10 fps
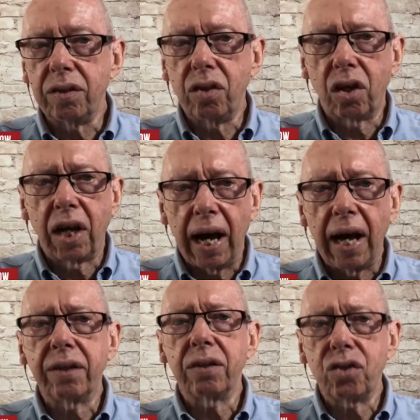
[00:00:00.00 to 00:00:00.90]
You
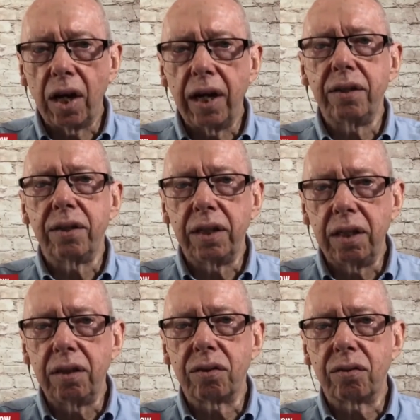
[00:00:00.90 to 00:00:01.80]
can't change the
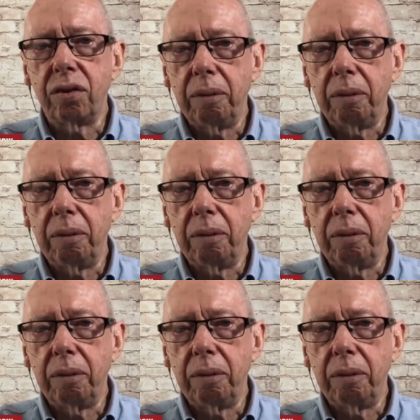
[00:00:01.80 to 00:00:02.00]
industry